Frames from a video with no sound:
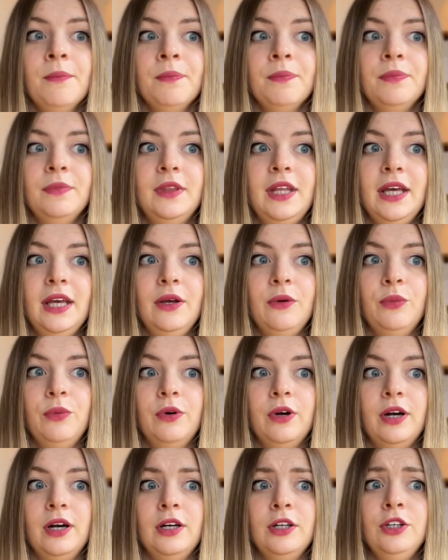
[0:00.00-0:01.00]
they
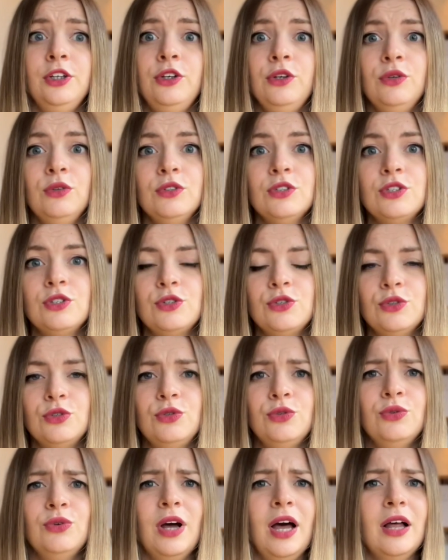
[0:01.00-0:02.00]
were used to do